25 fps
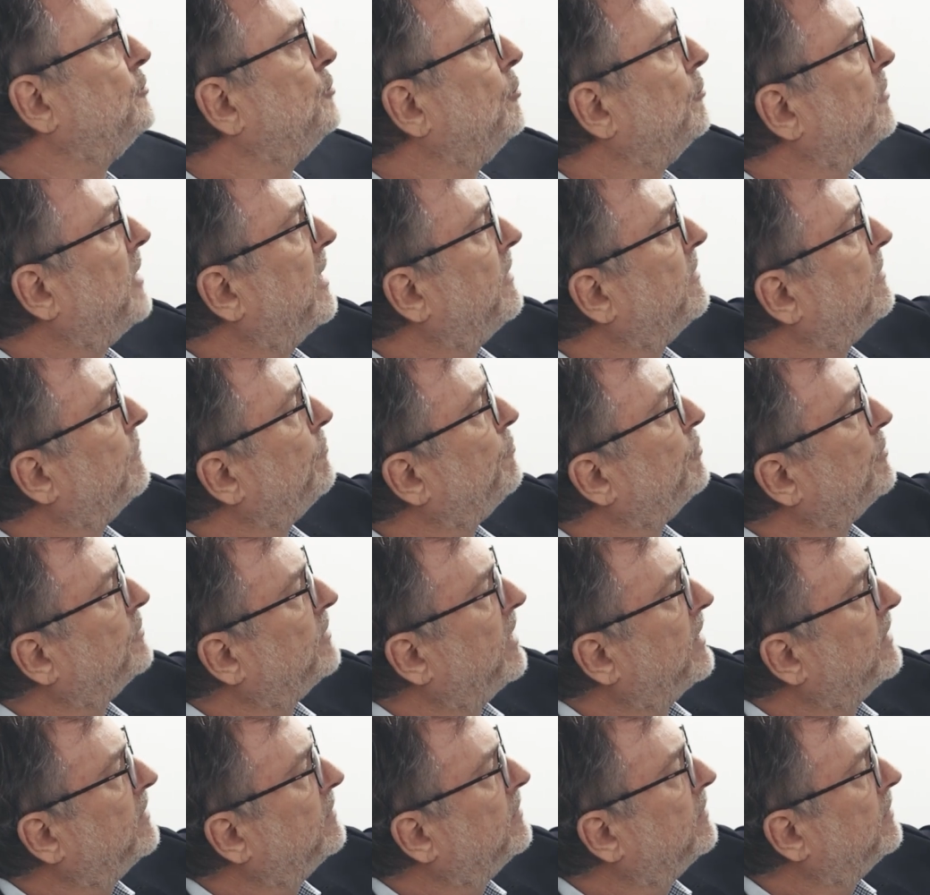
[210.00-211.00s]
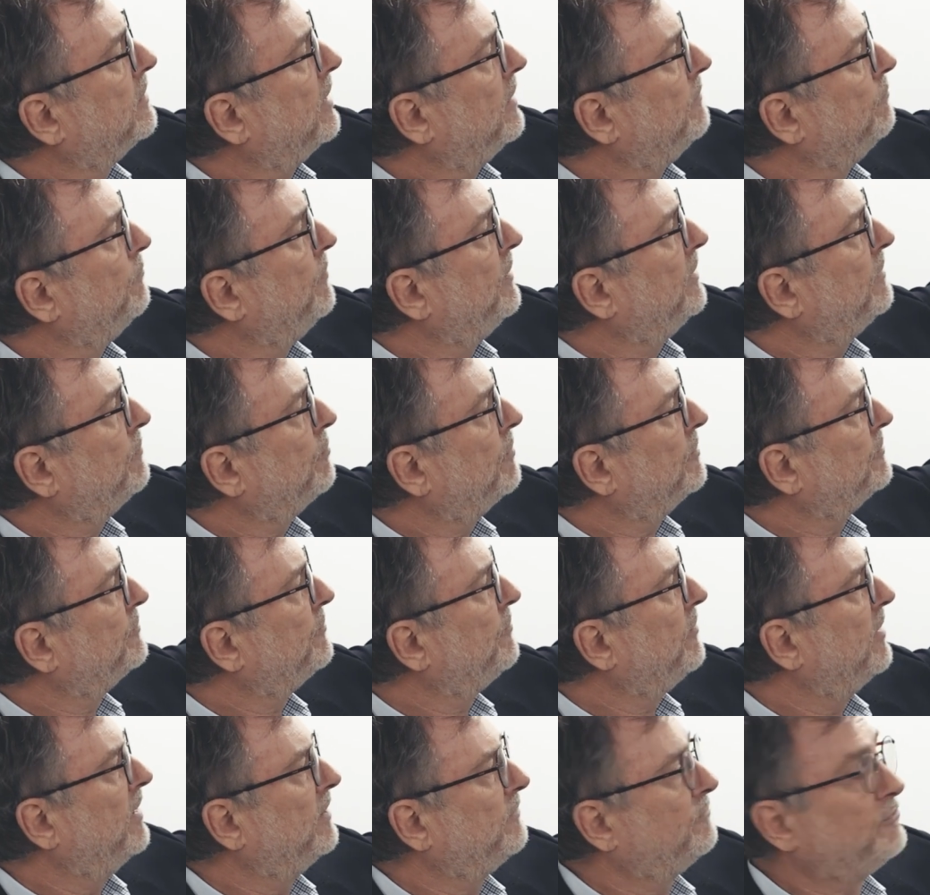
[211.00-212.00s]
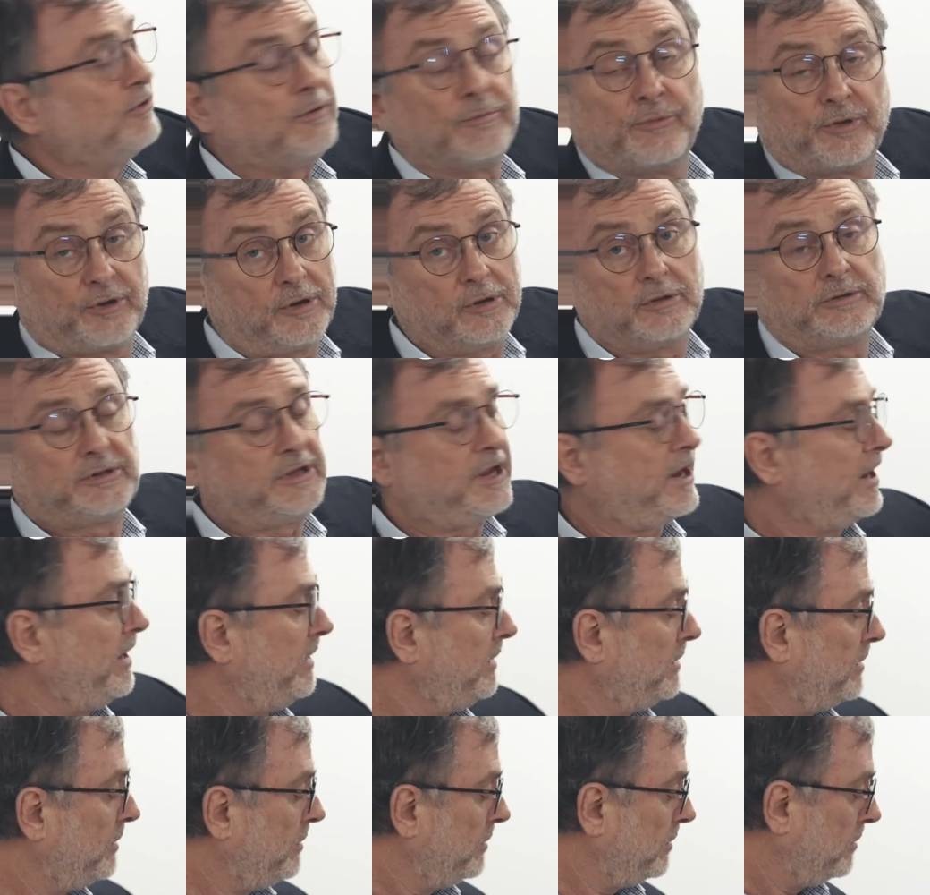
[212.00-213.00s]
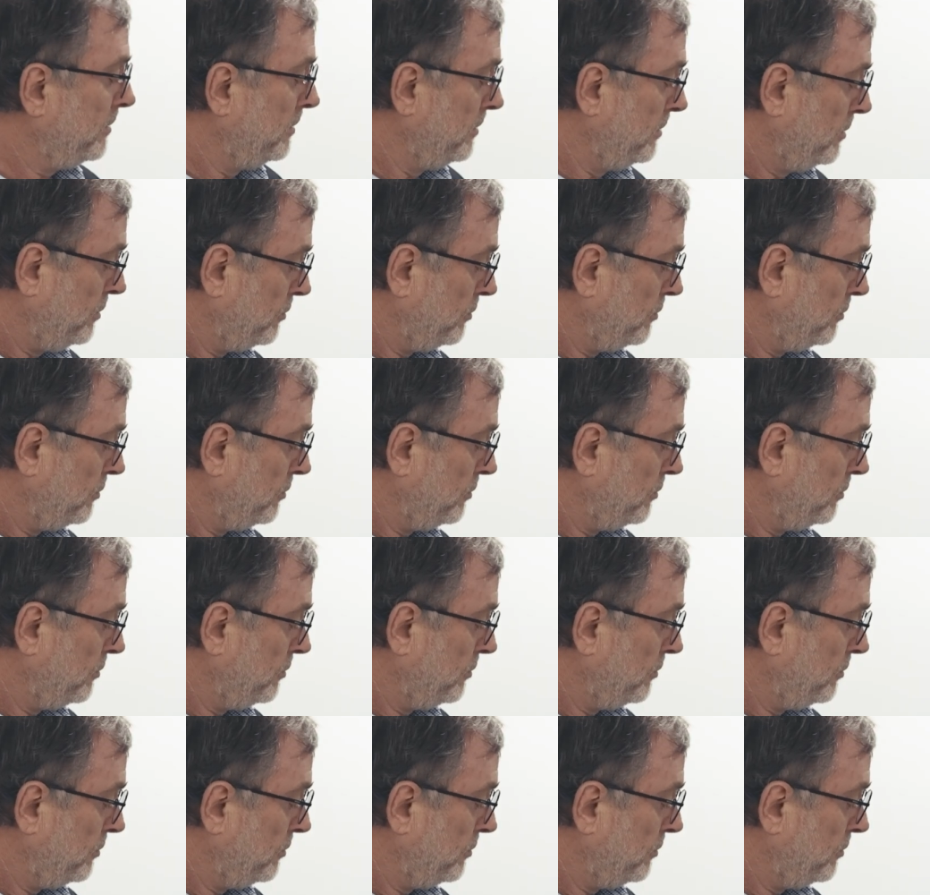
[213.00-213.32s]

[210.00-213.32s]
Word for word: so that the product can be transferred from the container